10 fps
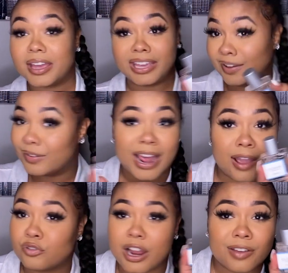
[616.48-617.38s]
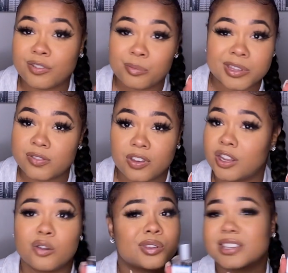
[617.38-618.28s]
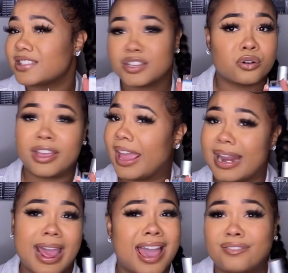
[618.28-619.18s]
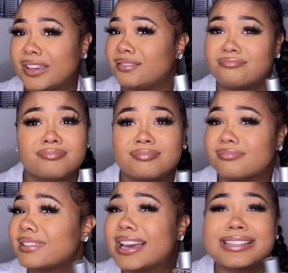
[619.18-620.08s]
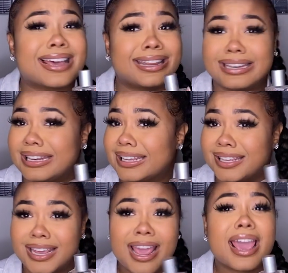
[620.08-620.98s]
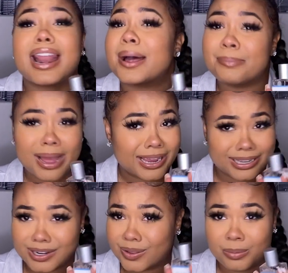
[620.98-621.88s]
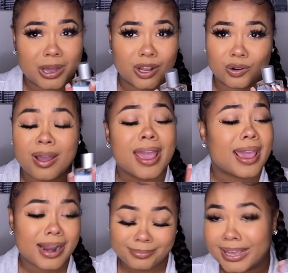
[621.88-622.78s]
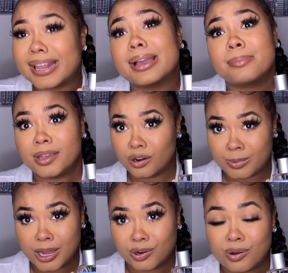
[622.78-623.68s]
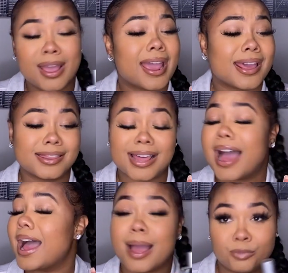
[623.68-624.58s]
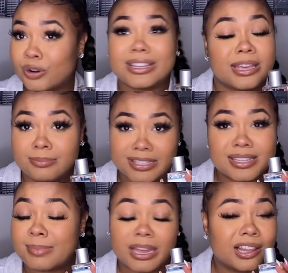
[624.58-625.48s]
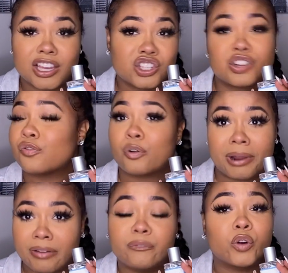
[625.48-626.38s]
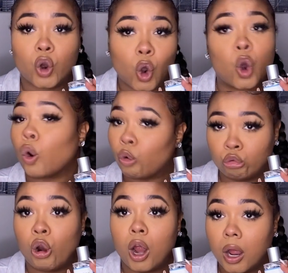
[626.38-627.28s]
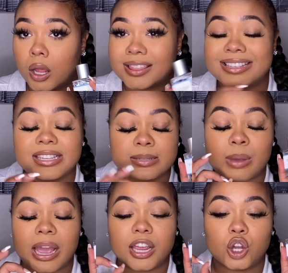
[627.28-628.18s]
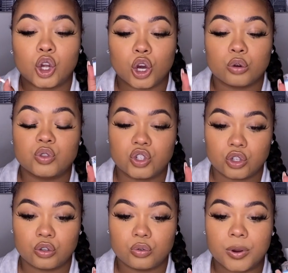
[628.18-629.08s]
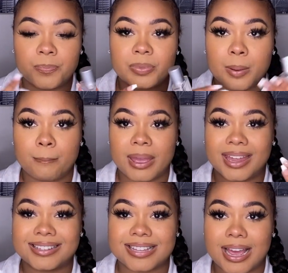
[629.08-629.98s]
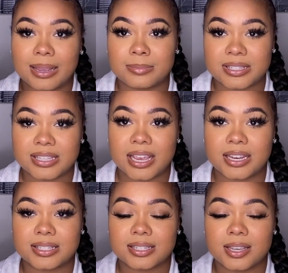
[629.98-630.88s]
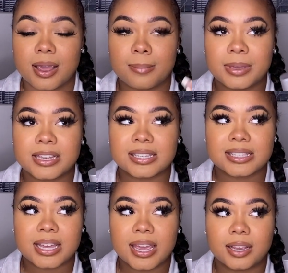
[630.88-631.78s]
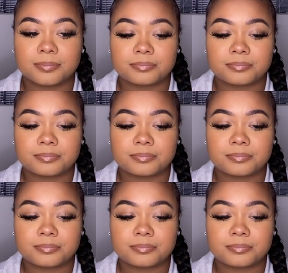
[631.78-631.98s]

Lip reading: Even after I film this video, you still can't have it because I need it. And I'm buying another bottle and I'm getting a bigger bottle and I'm going to keep this in my collection forever. This is my go-to bedtime scent because it's like,